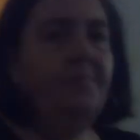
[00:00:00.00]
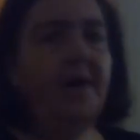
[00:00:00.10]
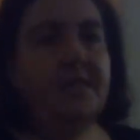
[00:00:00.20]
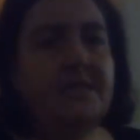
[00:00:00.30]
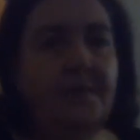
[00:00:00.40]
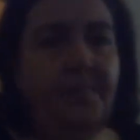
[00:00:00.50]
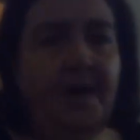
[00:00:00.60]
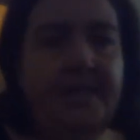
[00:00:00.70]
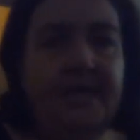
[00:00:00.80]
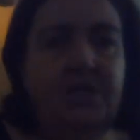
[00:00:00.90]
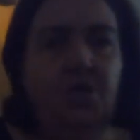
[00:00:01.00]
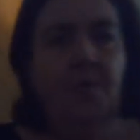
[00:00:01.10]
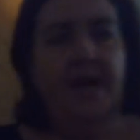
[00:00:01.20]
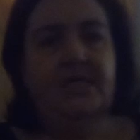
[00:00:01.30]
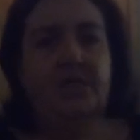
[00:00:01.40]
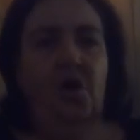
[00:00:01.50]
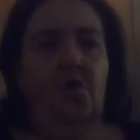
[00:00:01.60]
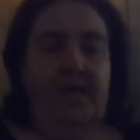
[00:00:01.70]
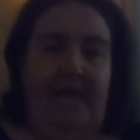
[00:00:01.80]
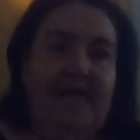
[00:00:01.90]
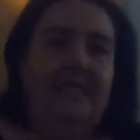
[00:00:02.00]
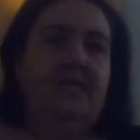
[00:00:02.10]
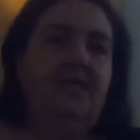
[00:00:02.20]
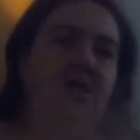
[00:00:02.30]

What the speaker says: part of that New Age cult is